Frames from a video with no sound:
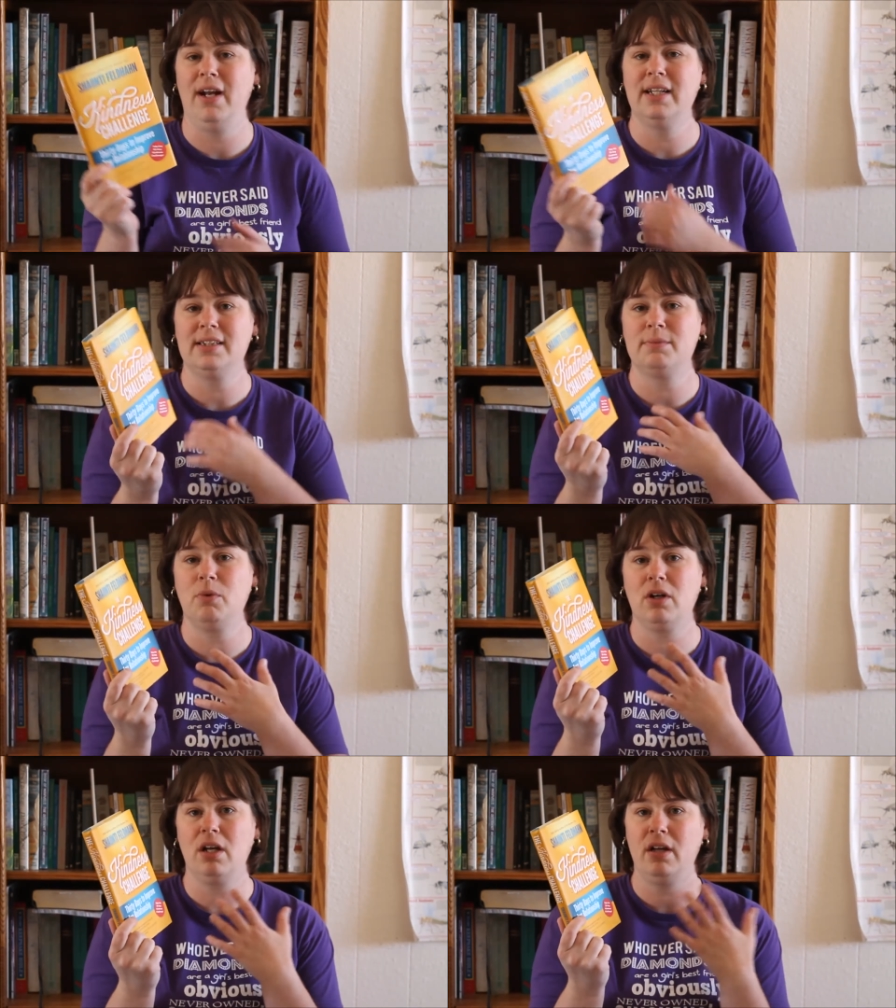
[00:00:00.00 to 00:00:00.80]
And it's
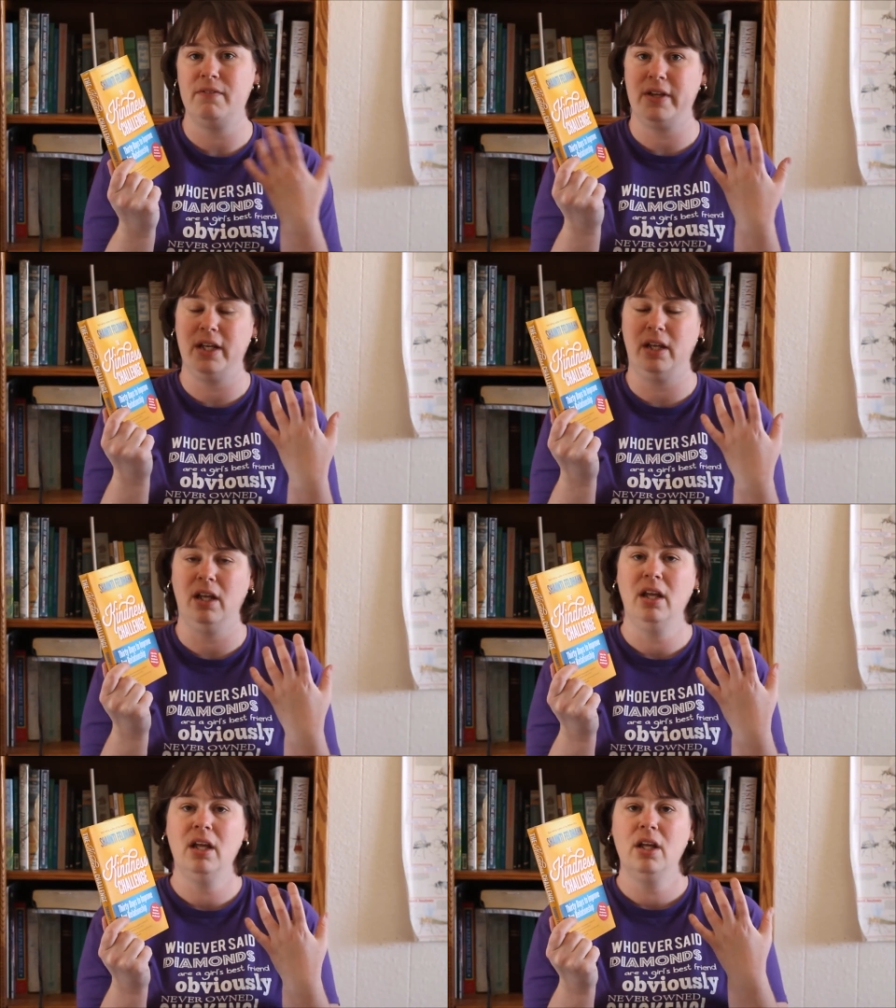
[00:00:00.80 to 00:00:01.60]
more of a
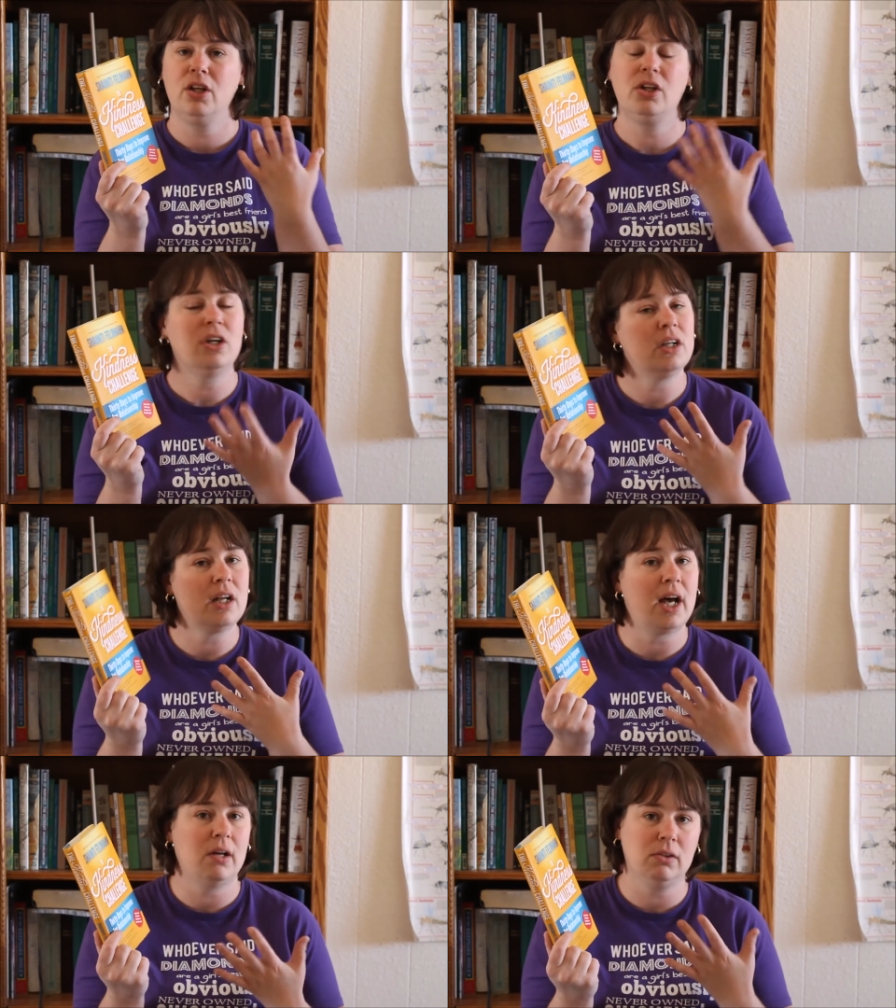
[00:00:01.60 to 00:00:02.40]

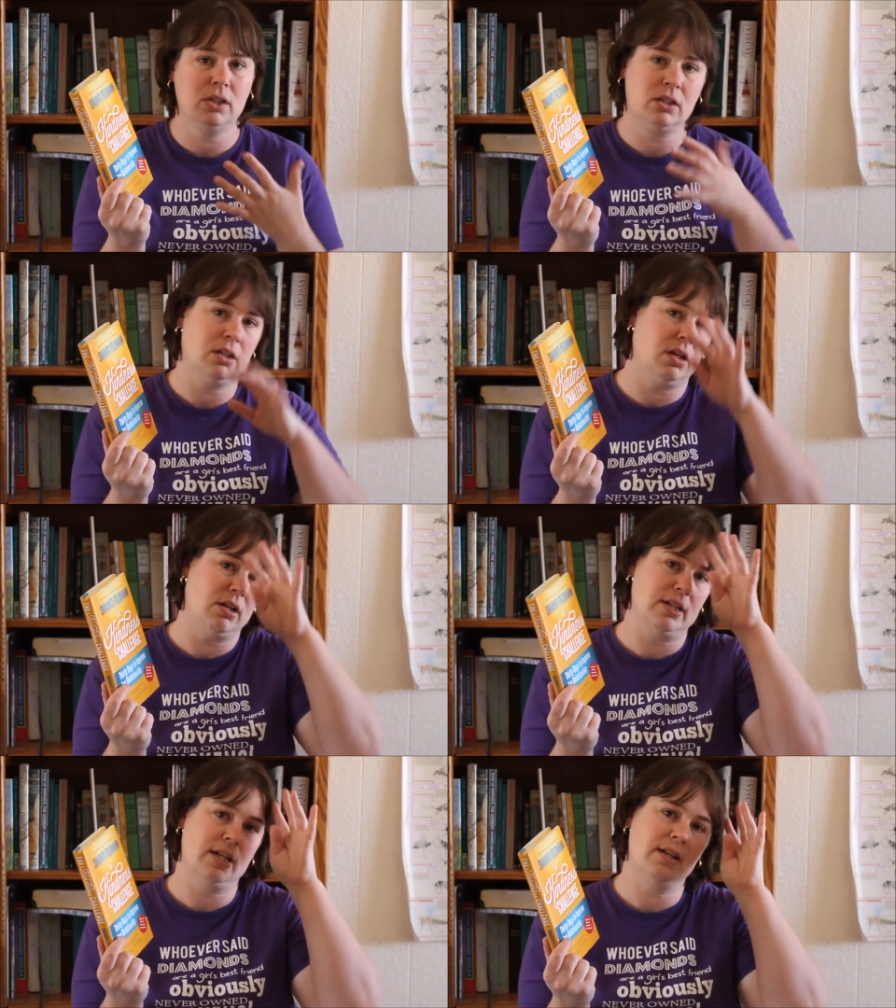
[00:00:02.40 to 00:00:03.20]
good outlook
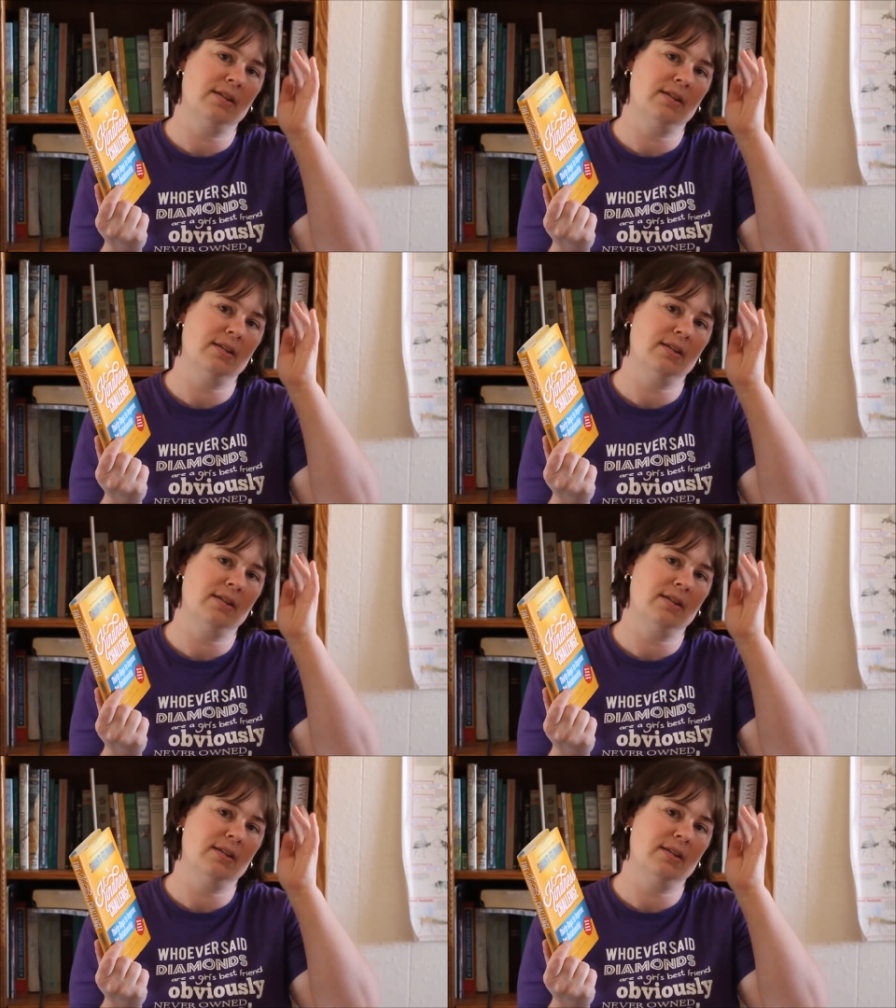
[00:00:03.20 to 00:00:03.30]
on